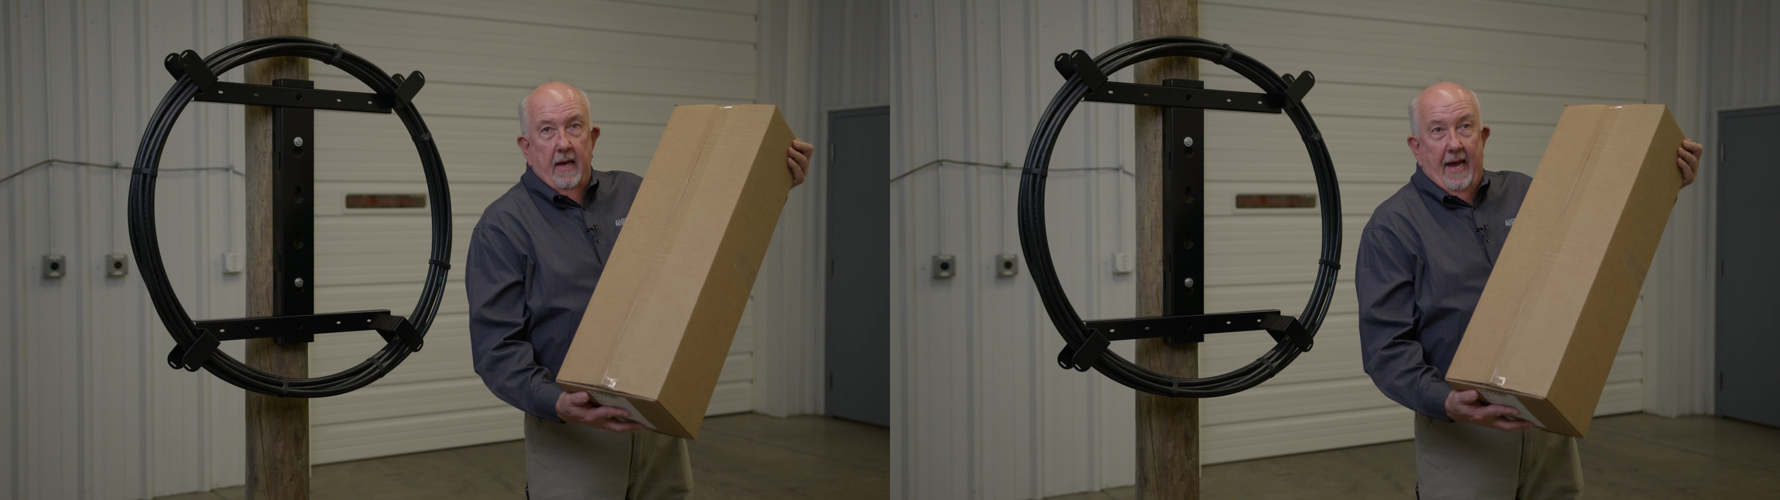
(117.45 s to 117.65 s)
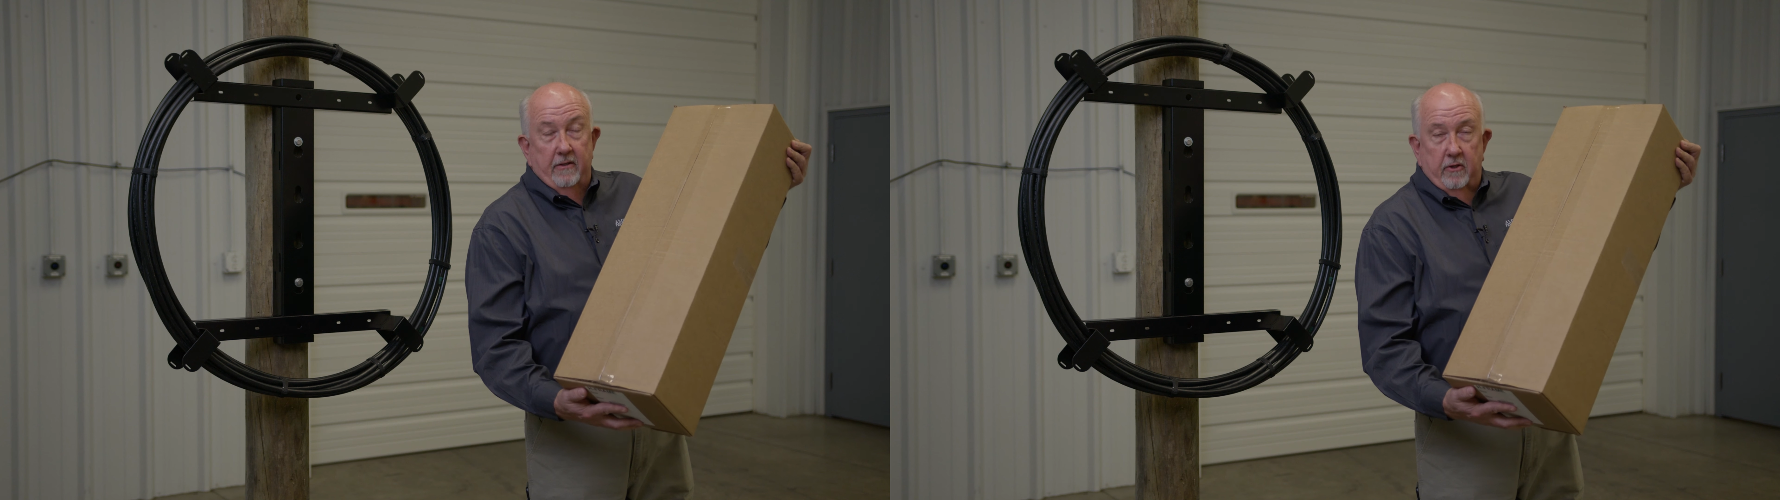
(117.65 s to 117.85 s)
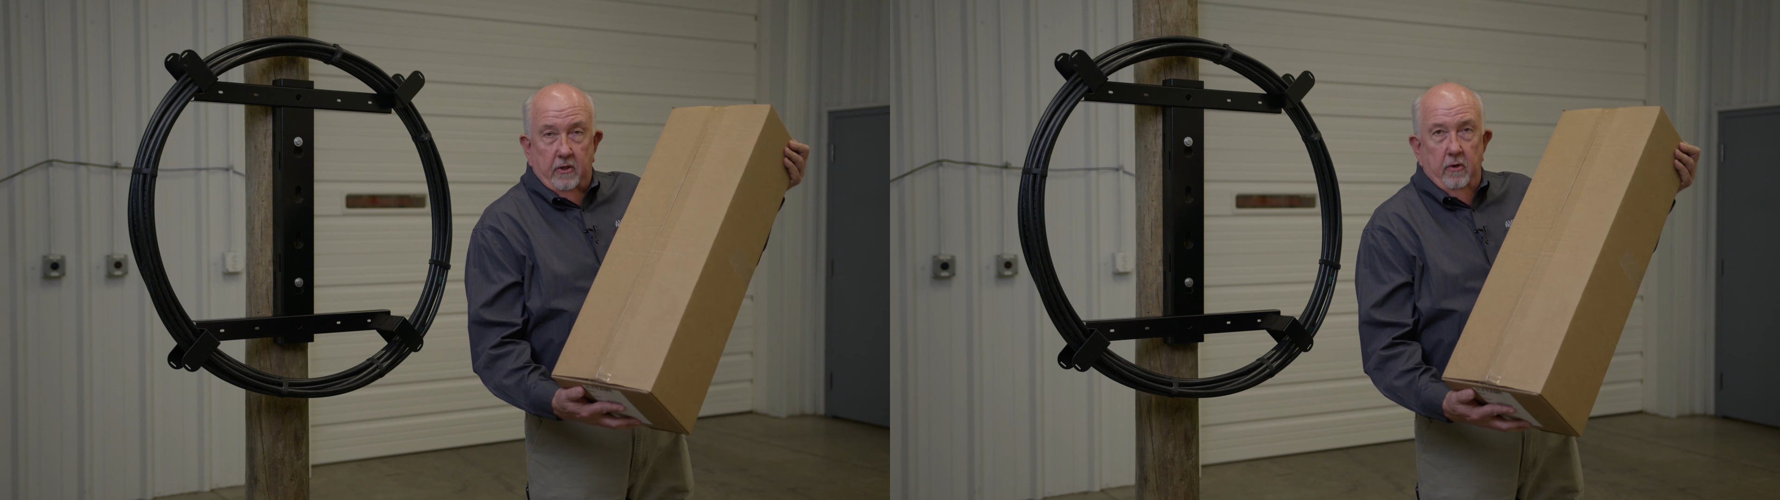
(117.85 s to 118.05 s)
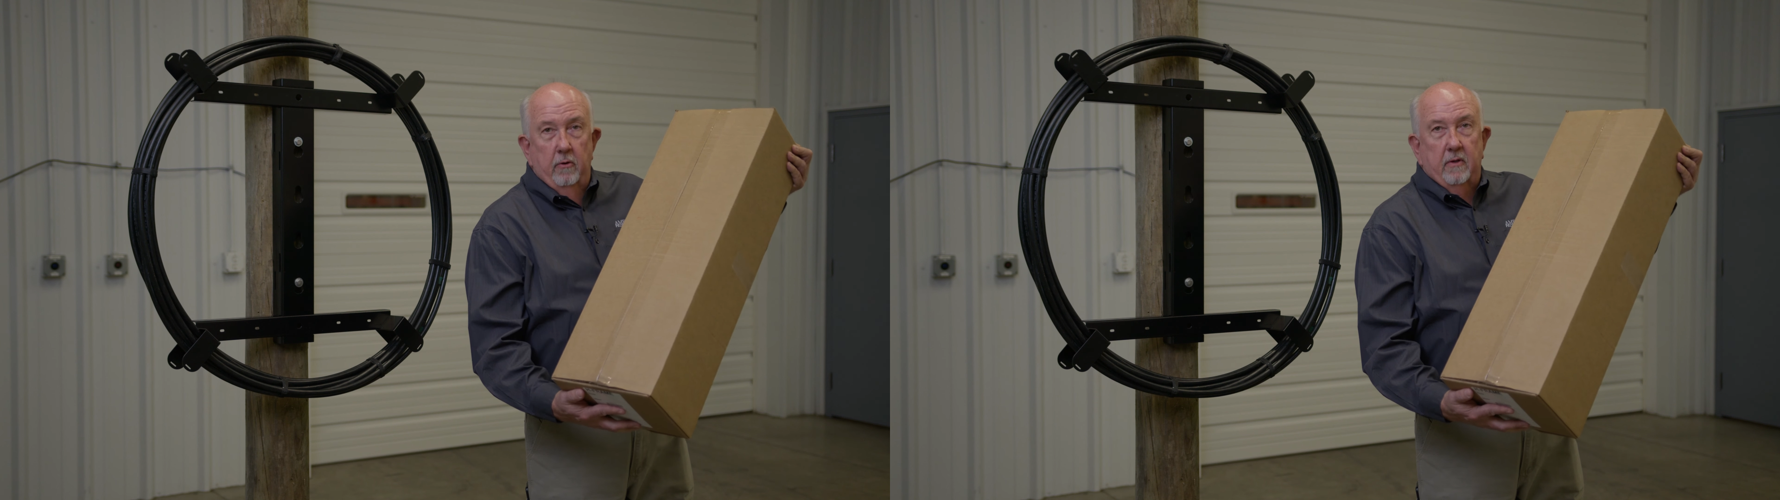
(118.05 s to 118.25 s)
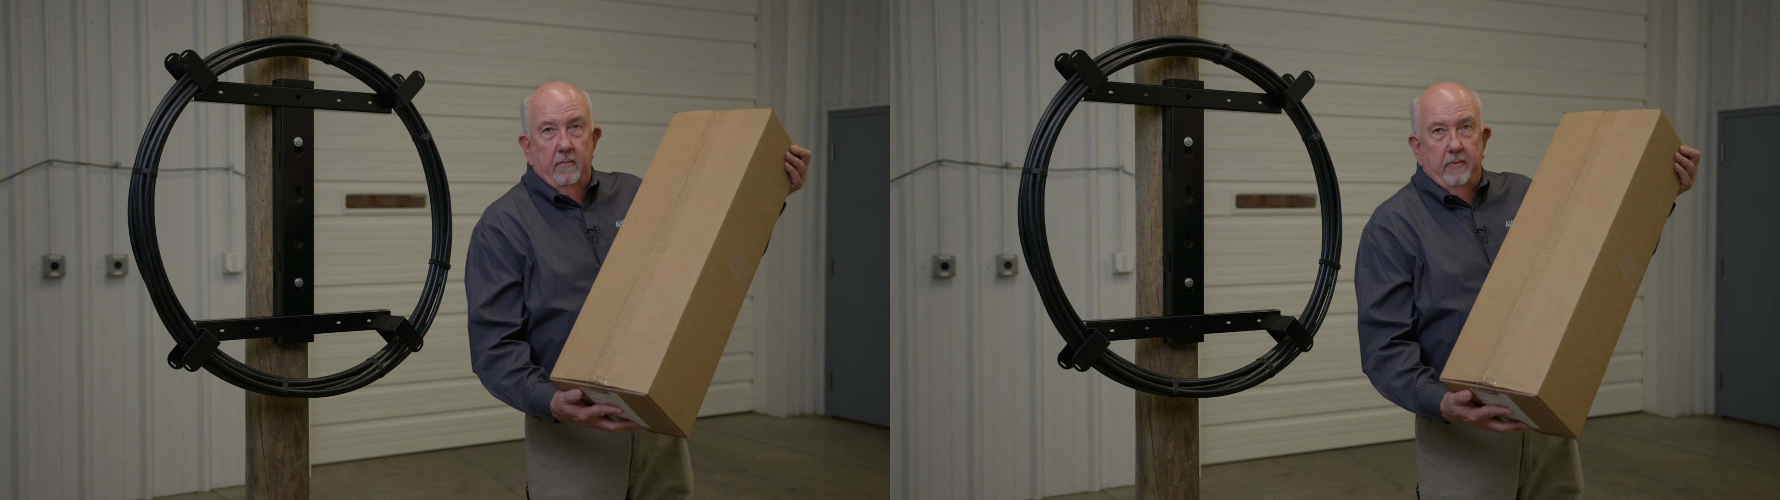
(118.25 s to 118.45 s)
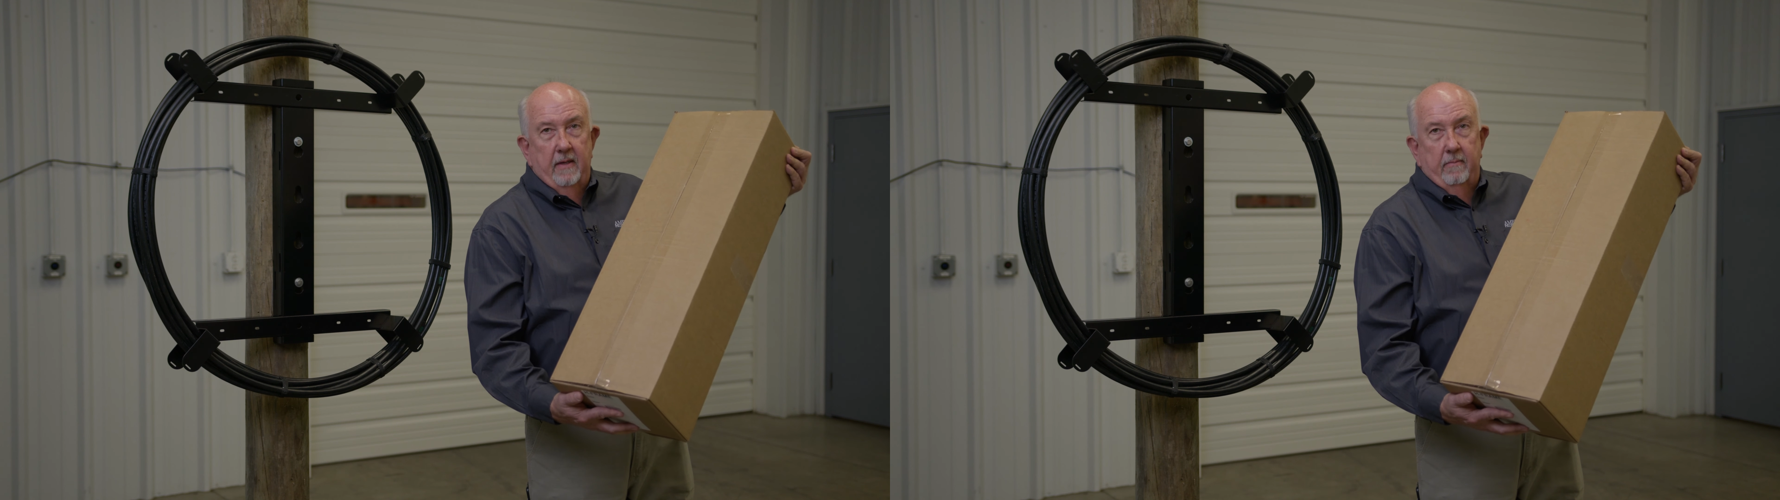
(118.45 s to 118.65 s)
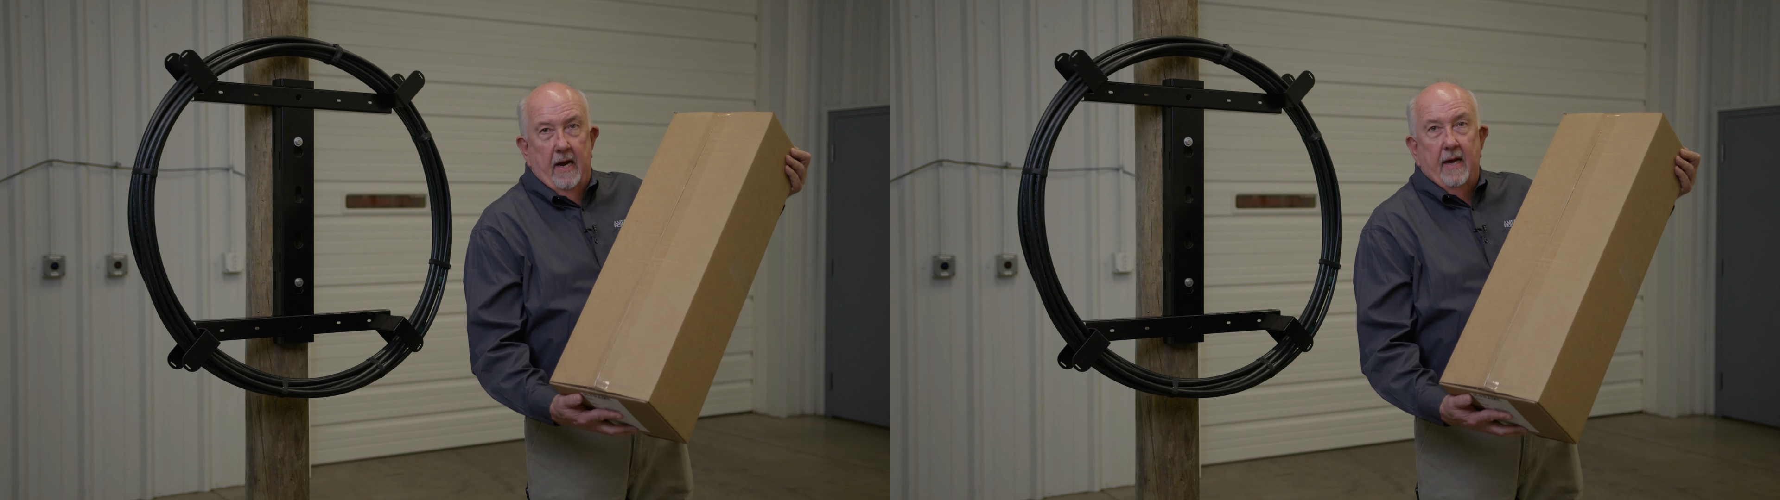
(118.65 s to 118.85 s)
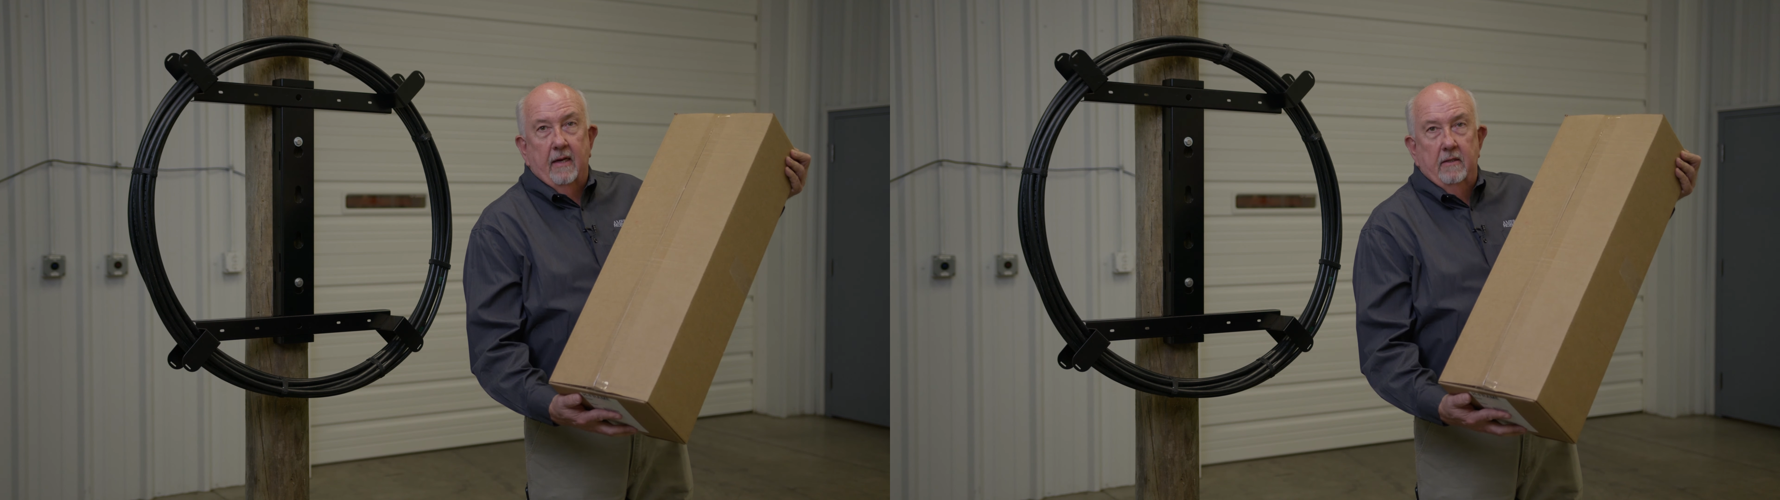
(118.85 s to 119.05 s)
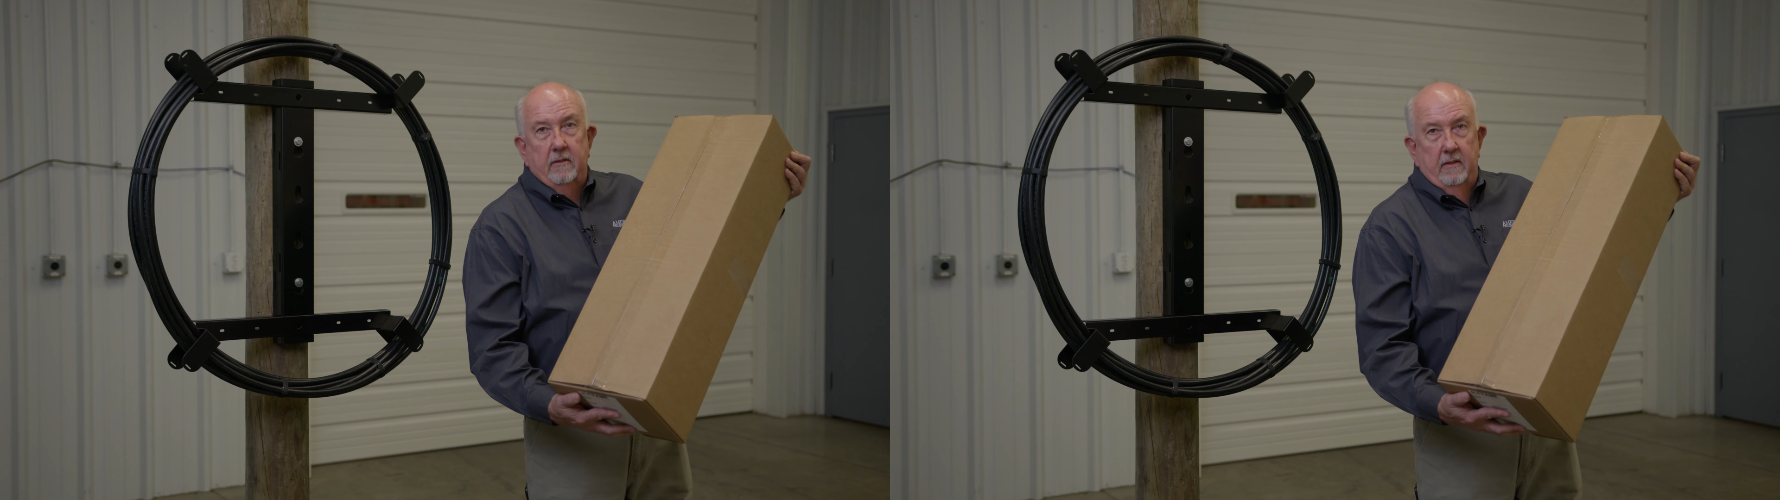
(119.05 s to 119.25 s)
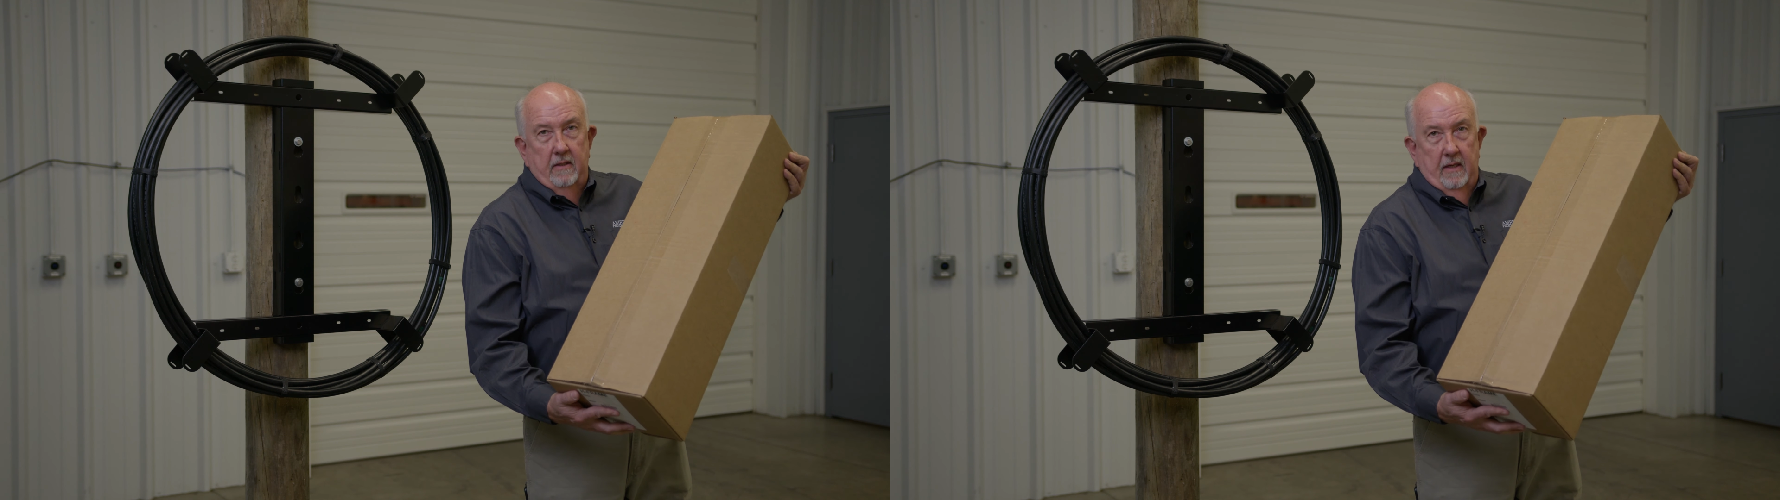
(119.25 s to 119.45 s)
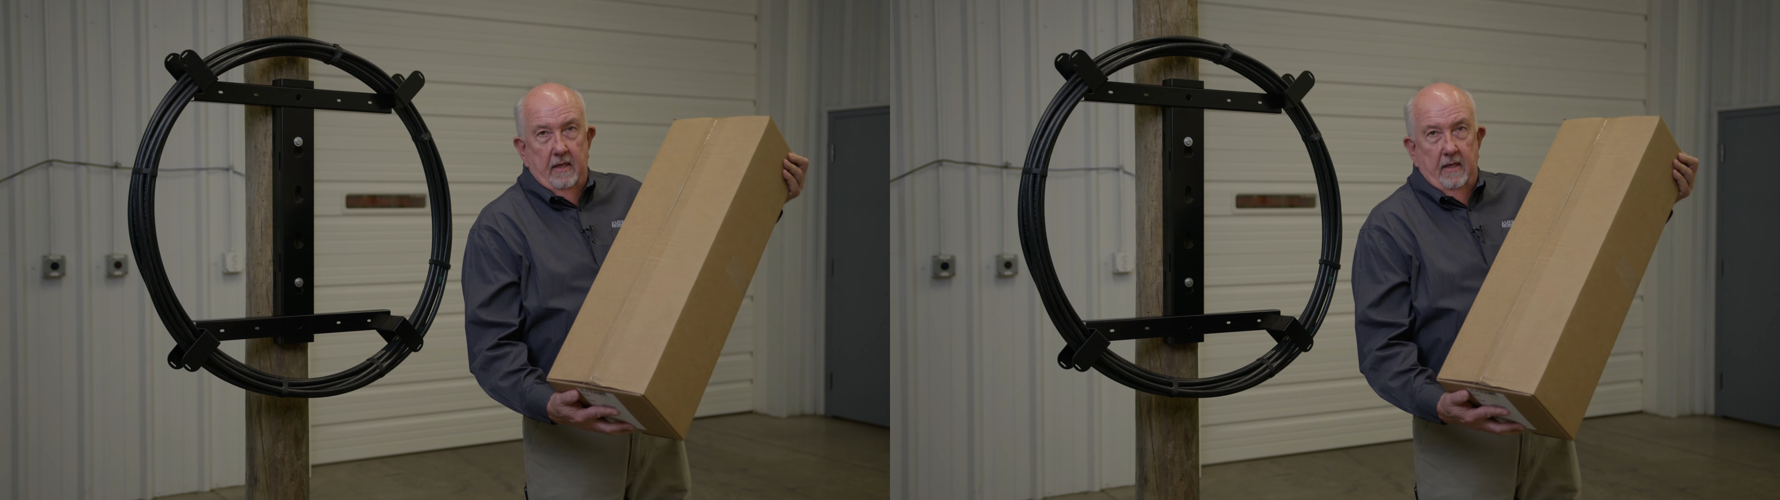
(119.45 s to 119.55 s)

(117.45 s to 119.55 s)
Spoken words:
has two complete brackets